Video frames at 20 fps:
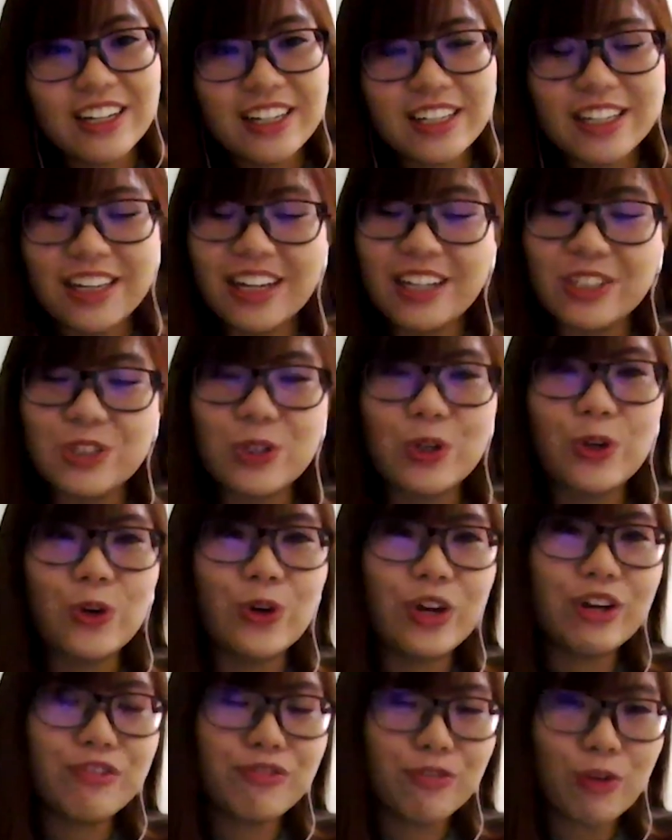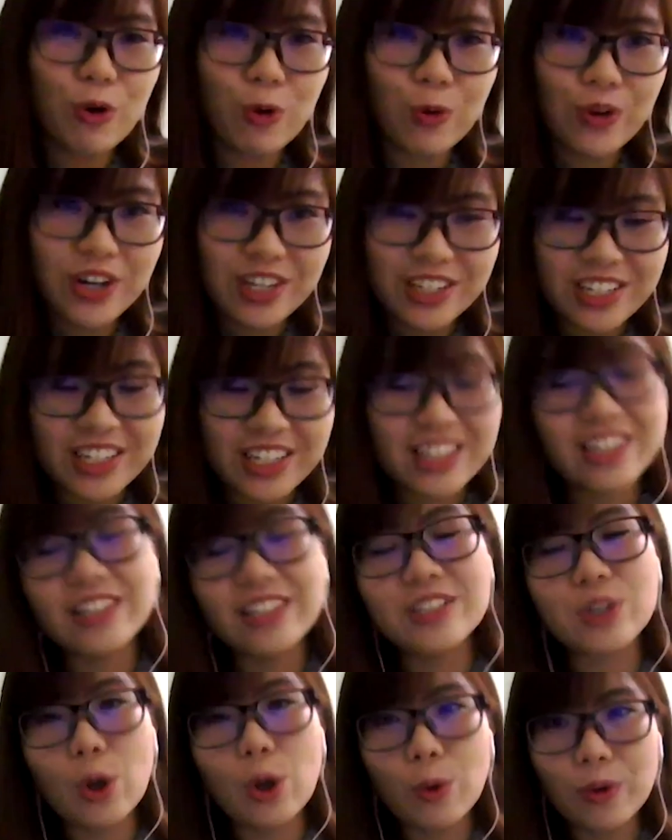Yeah, so going forward, it
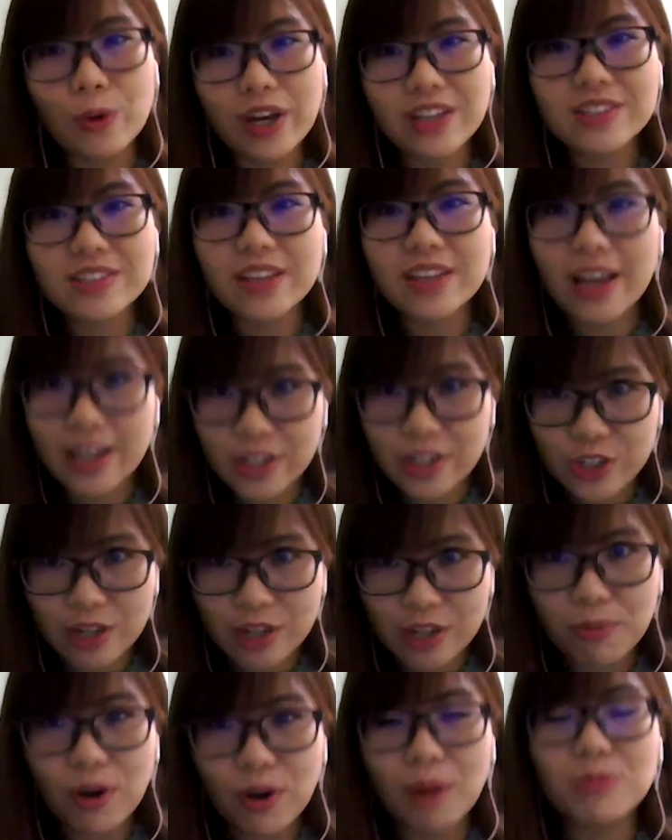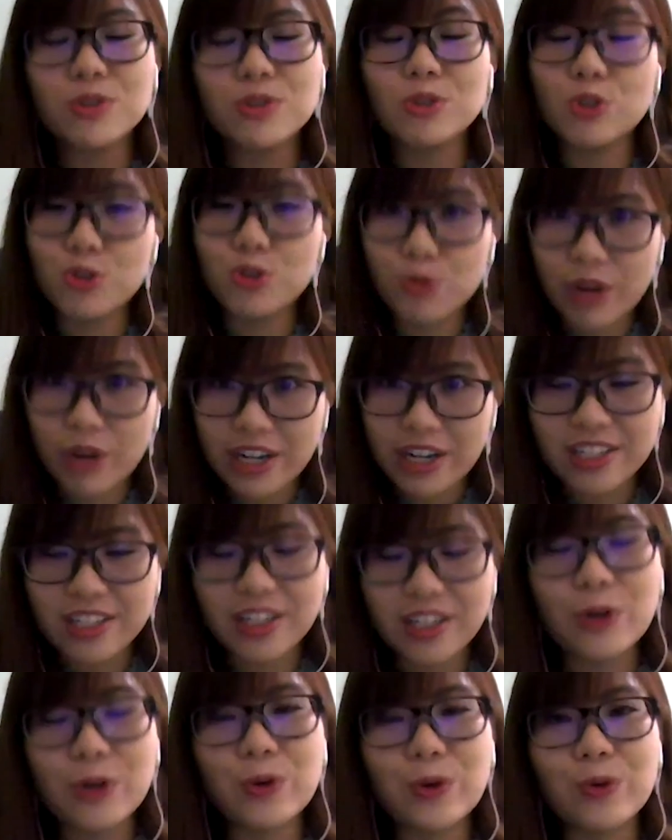is always Asian pop, so trained
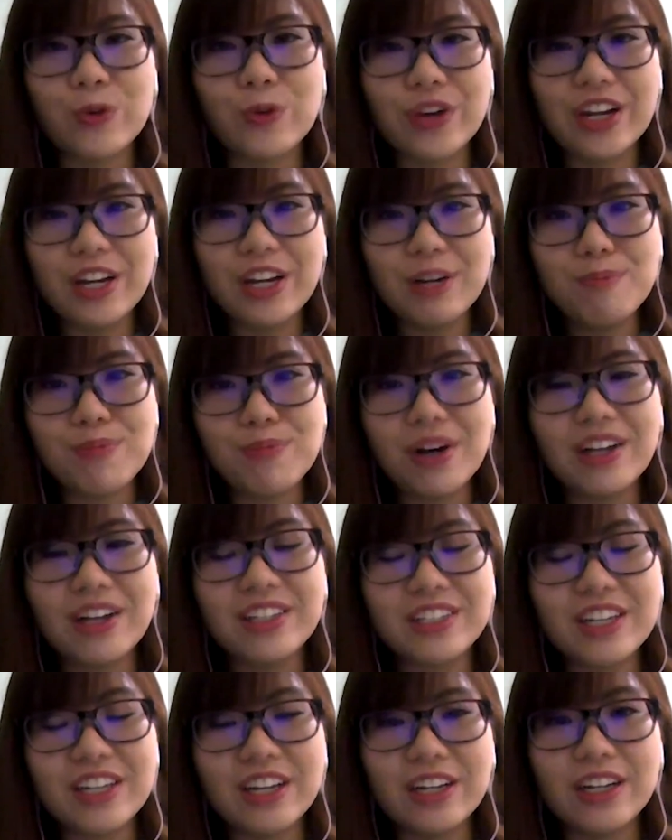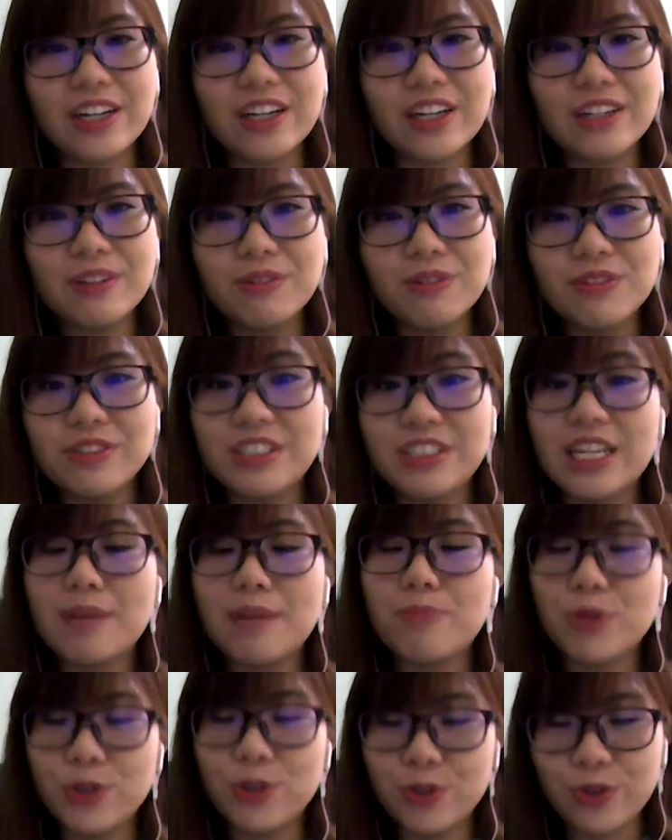in Korea, but
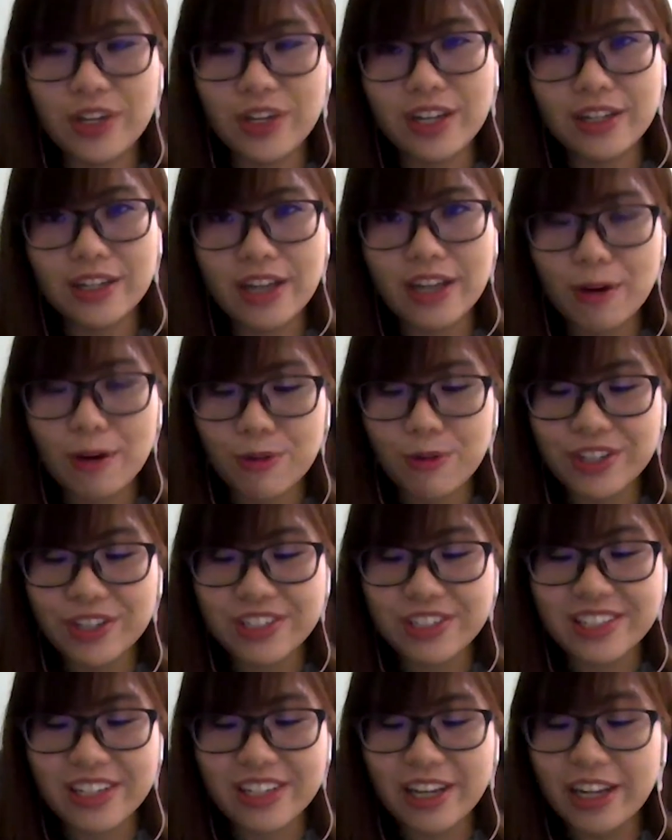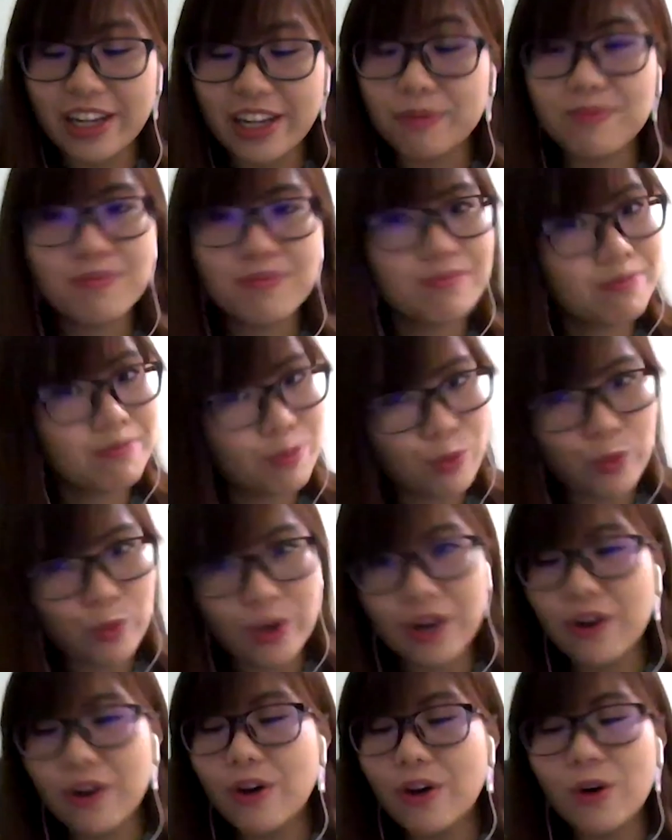debut in areas like,
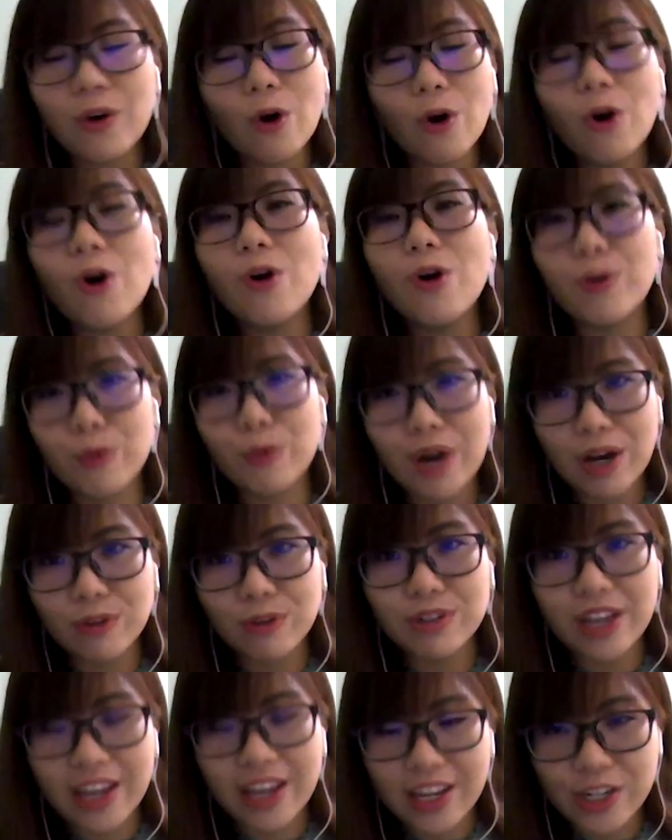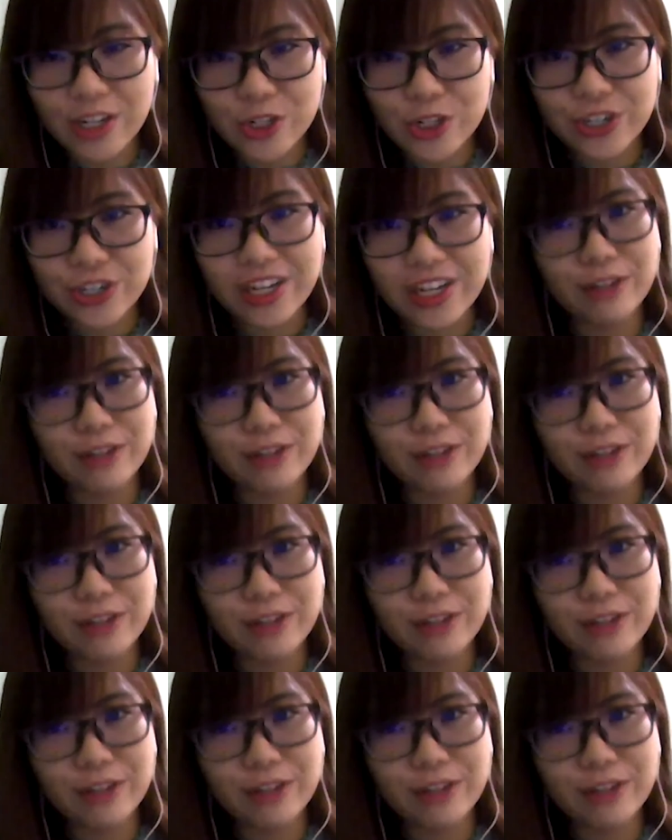well, all around Asia.